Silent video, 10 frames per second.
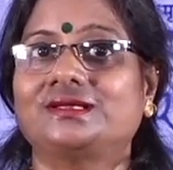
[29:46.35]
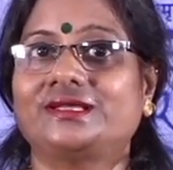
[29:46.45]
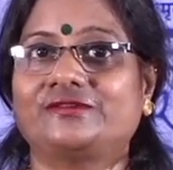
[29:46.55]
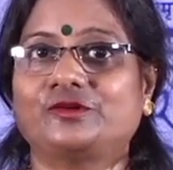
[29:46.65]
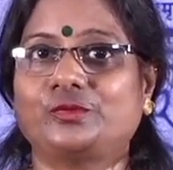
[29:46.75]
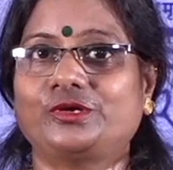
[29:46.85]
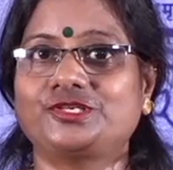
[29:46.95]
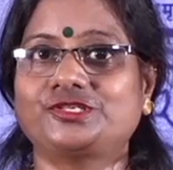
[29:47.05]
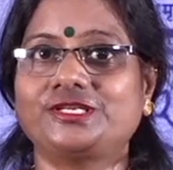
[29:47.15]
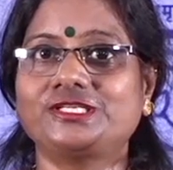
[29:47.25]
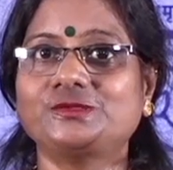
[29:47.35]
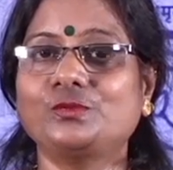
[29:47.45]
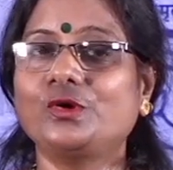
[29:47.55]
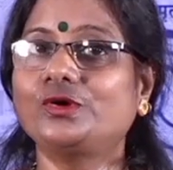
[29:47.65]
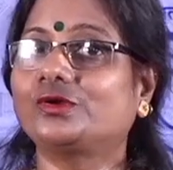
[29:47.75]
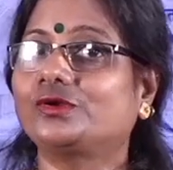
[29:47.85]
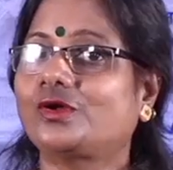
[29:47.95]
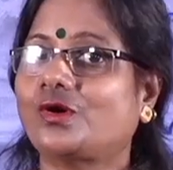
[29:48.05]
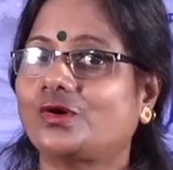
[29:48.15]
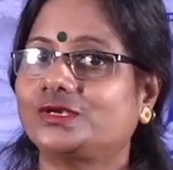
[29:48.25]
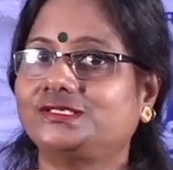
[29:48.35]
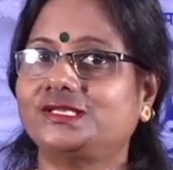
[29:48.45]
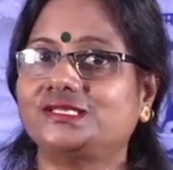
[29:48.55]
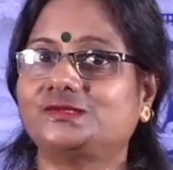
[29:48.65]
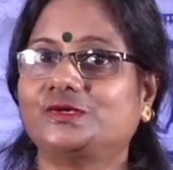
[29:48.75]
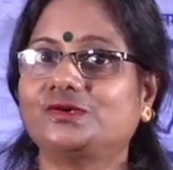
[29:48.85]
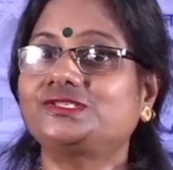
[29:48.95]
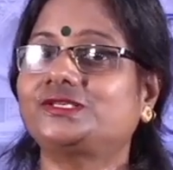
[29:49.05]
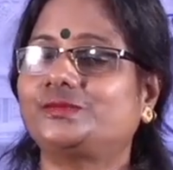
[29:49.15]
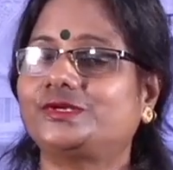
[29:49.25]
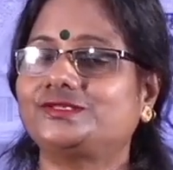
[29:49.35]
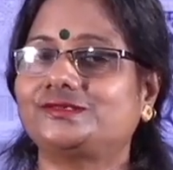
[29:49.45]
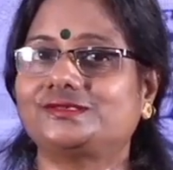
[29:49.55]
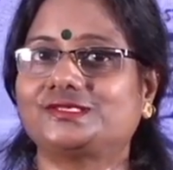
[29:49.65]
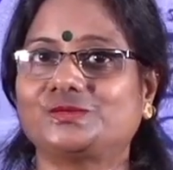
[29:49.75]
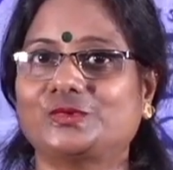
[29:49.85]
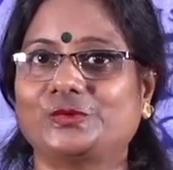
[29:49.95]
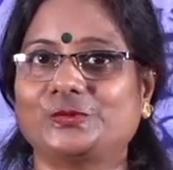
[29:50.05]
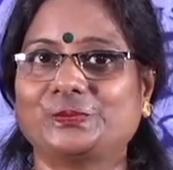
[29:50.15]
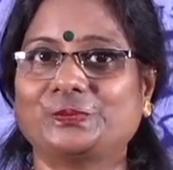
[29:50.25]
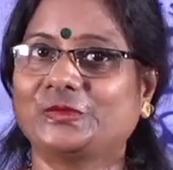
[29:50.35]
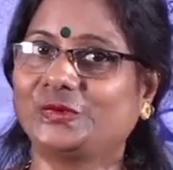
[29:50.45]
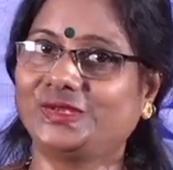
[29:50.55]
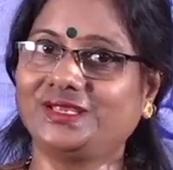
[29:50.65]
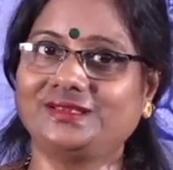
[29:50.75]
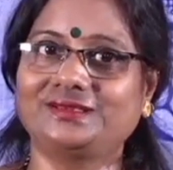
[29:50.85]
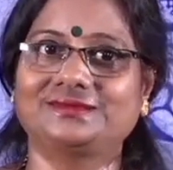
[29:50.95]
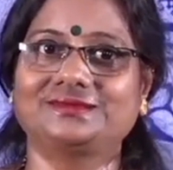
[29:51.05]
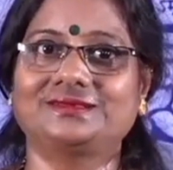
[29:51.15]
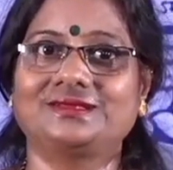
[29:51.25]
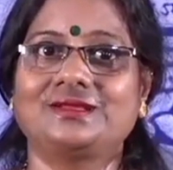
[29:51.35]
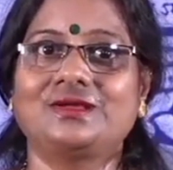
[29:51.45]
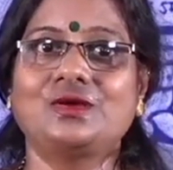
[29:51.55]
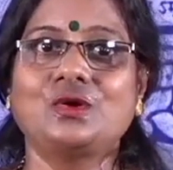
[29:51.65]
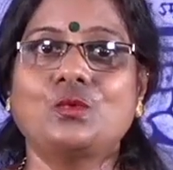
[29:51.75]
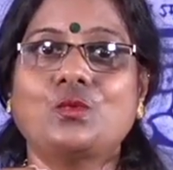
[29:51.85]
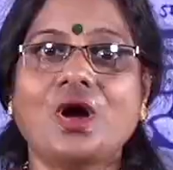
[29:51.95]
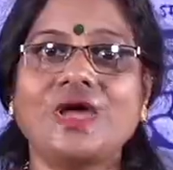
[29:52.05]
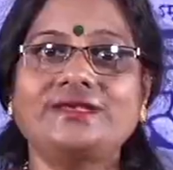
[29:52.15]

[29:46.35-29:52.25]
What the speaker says: Evaporation is more on hot days because temperature is more. Okay? Why